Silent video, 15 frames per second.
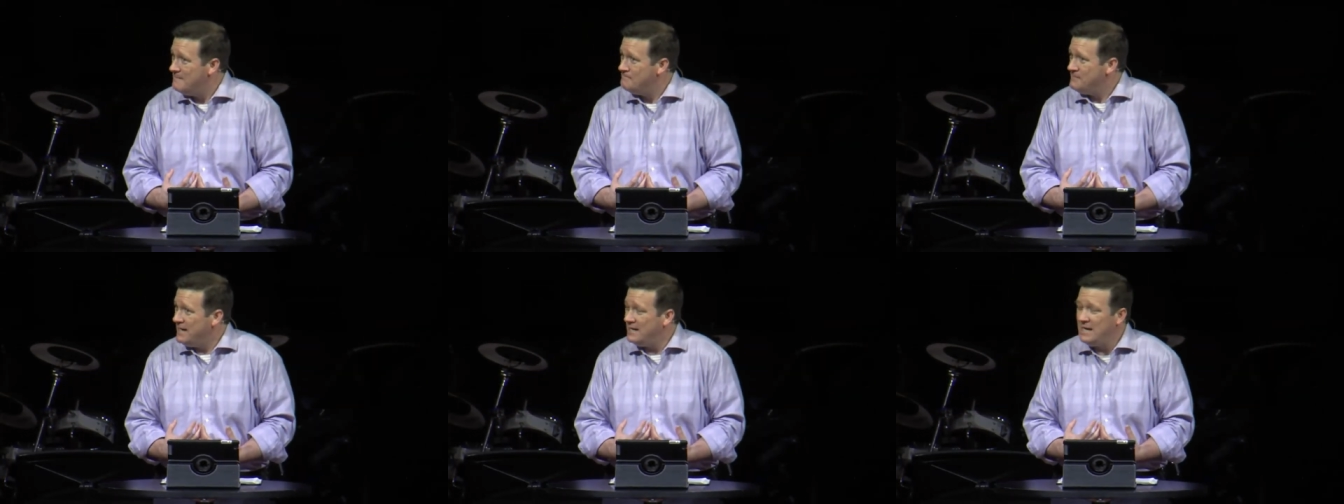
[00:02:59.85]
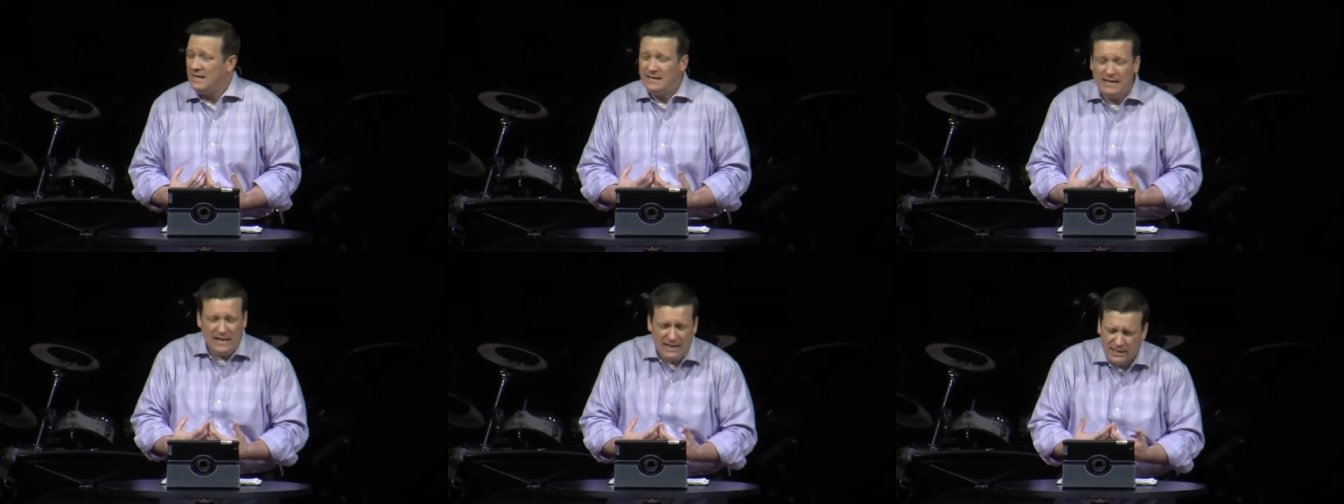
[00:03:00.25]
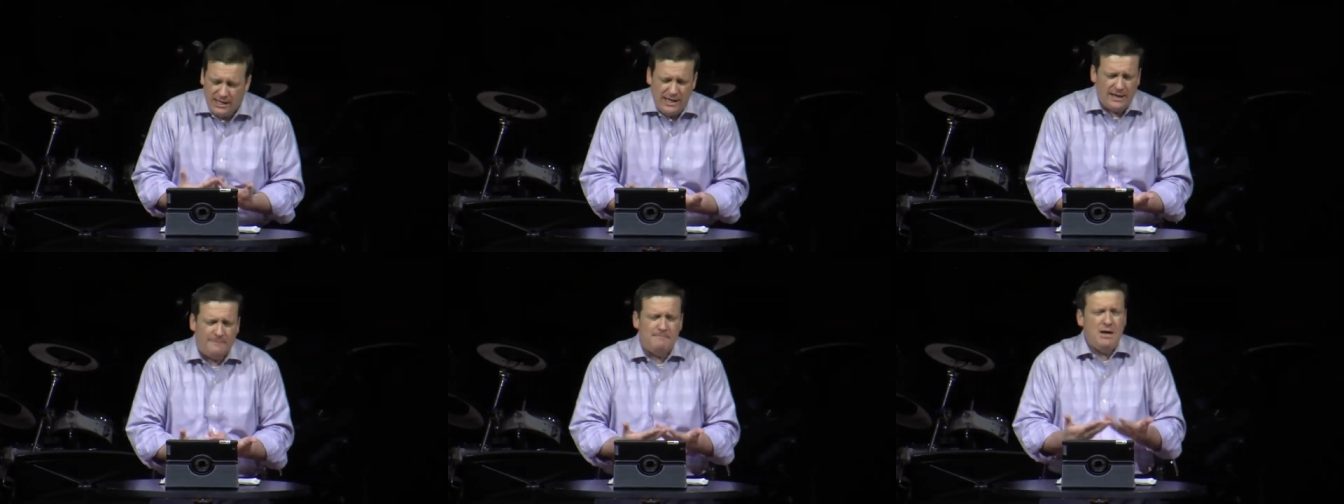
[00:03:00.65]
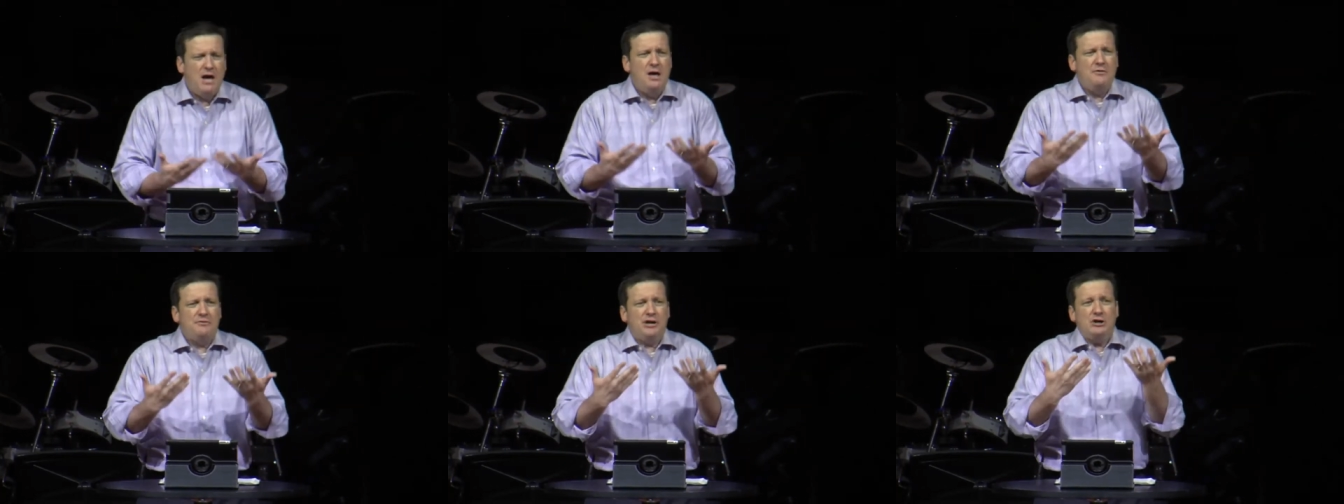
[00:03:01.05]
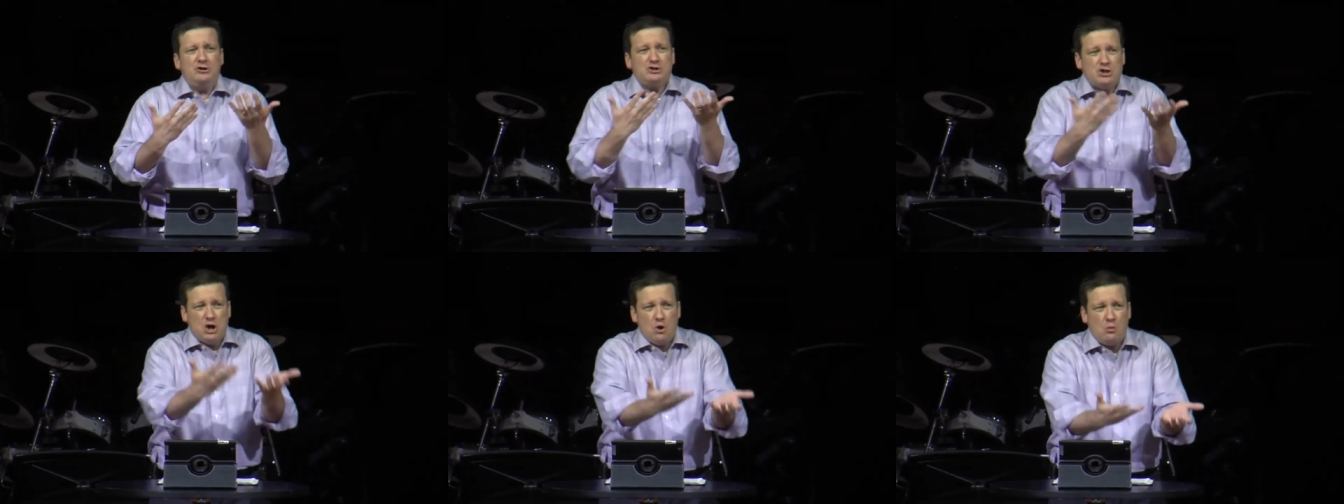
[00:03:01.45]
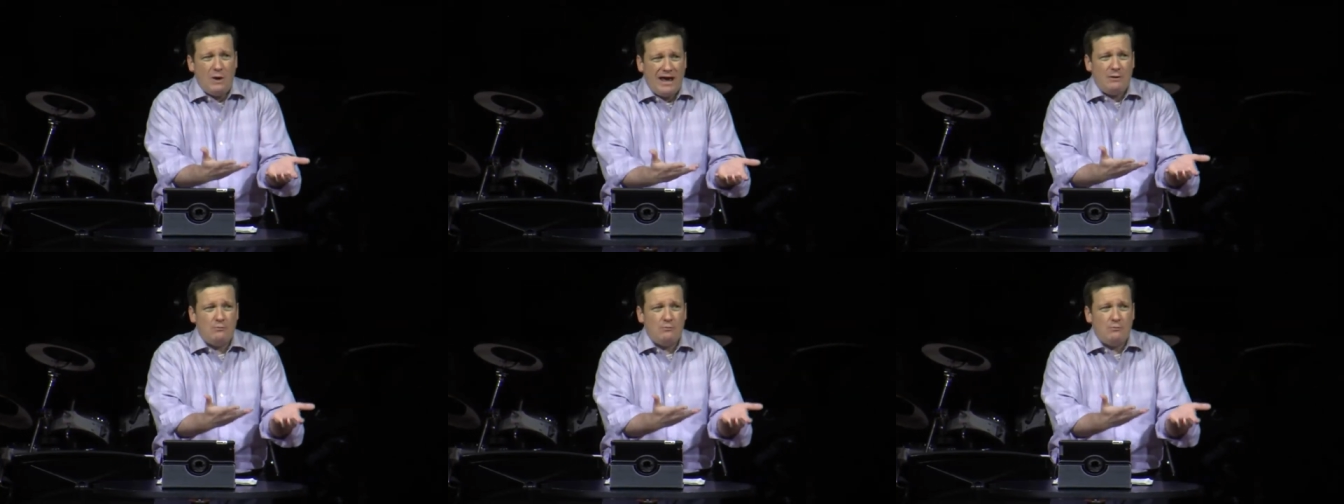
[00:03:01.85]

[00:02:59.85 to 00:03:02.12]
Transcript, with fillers: And, and, and again, there's no way